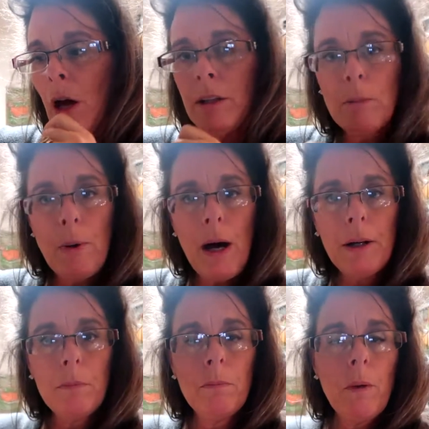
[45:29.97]
on the
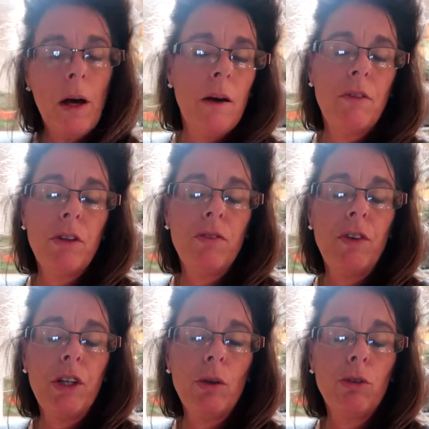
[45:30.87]
bottom of this
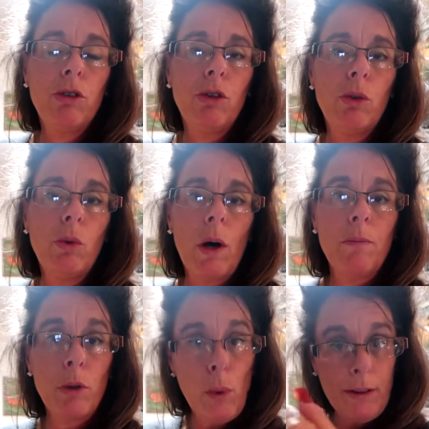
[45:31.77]
video to
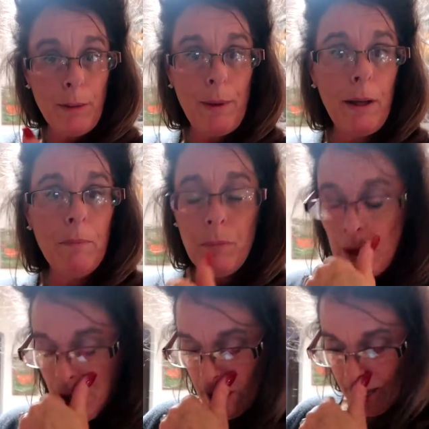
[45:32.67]
um, the recipe
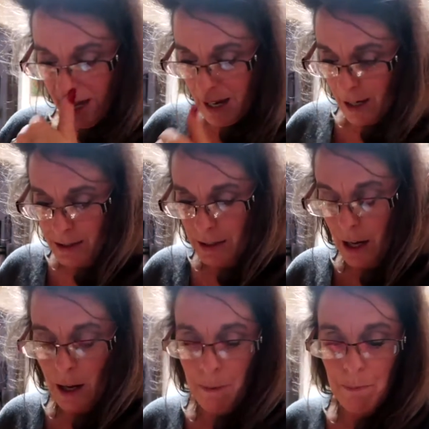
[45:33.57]
and
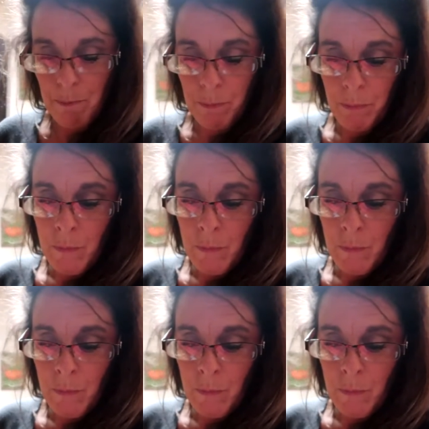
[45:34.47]
um,